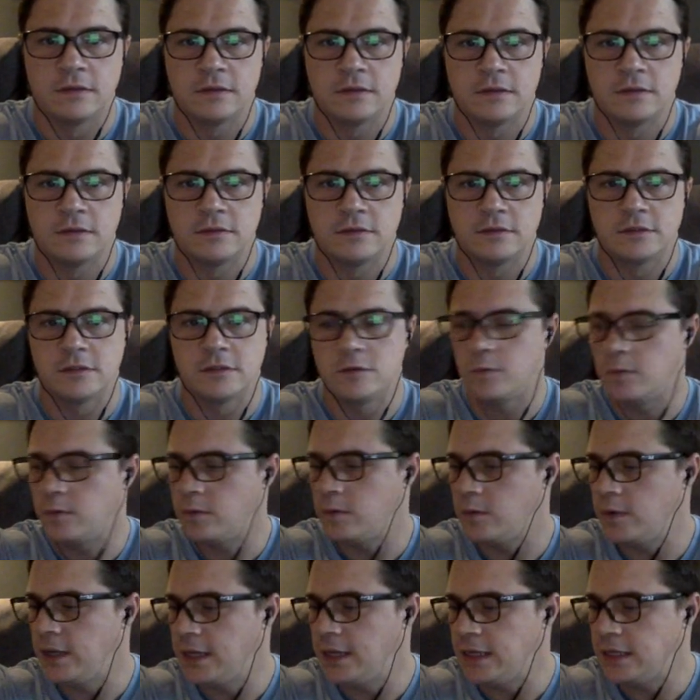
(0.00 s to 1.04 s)

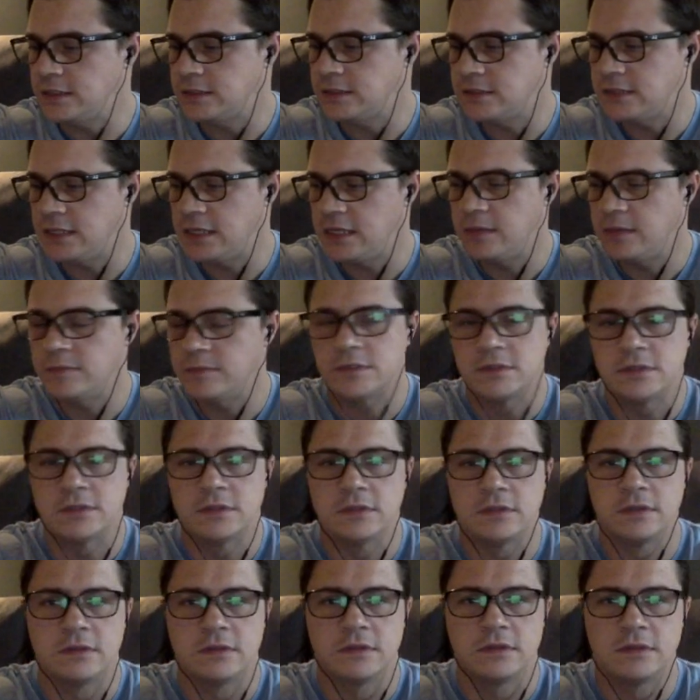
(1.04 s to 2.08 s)
Squeaky seems
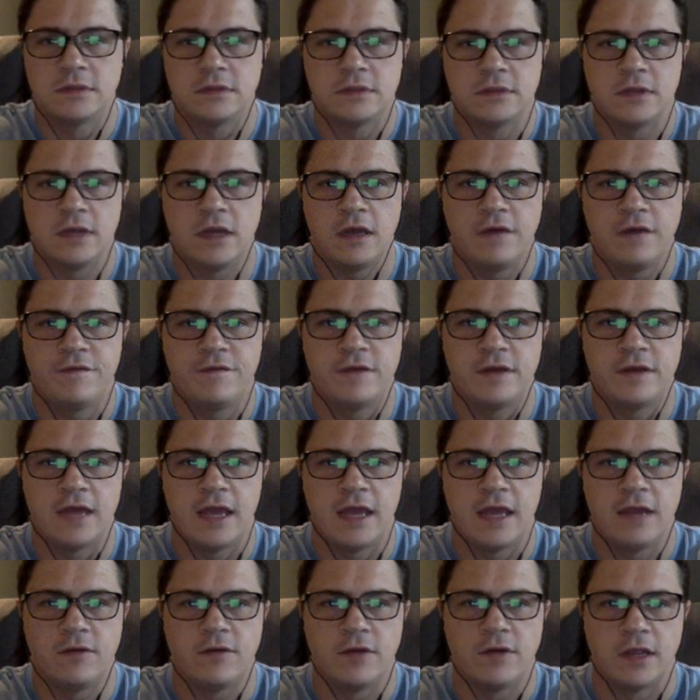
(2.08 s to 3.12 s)
tough and
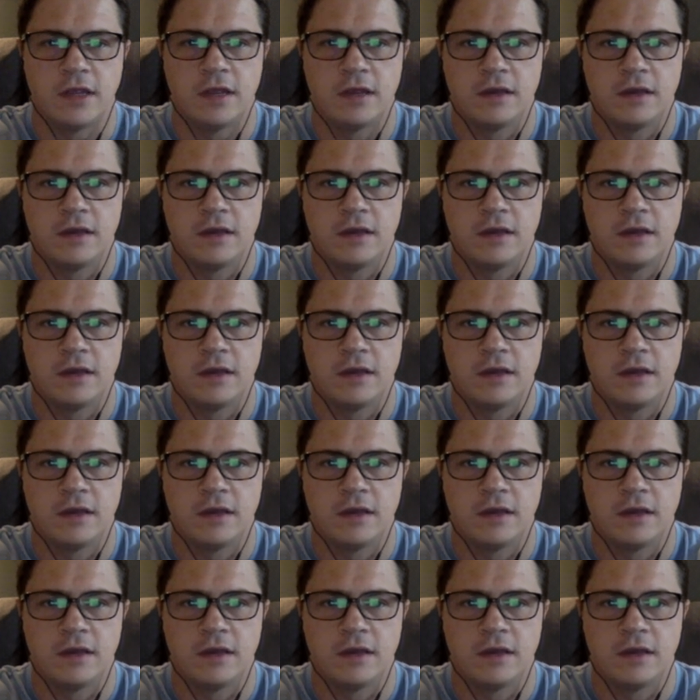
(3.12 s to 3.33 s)
angry,